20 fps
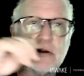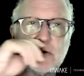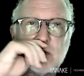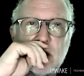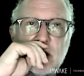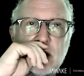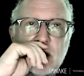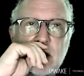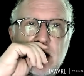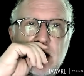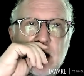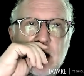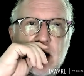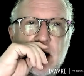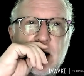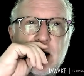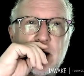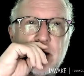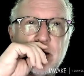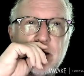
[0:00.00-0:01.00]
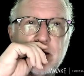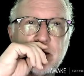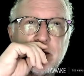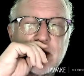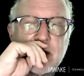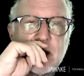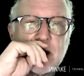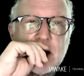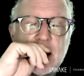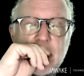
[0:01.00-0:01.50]
one. God,
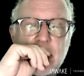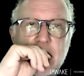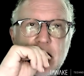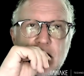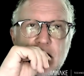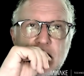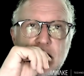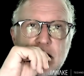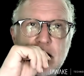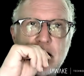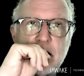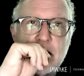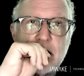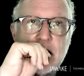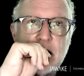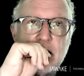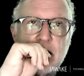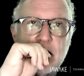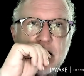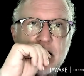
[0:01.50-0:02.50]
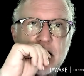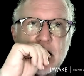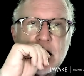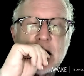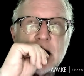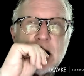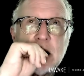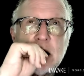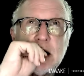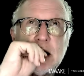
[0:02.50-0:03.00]
I can't remember the name of it.
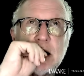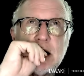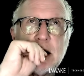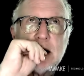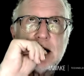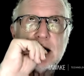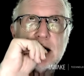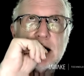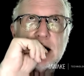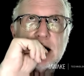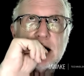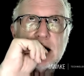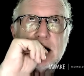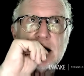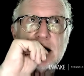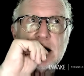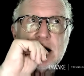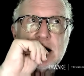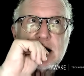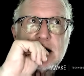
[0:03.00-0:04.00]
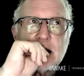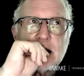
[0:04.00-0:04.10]
It is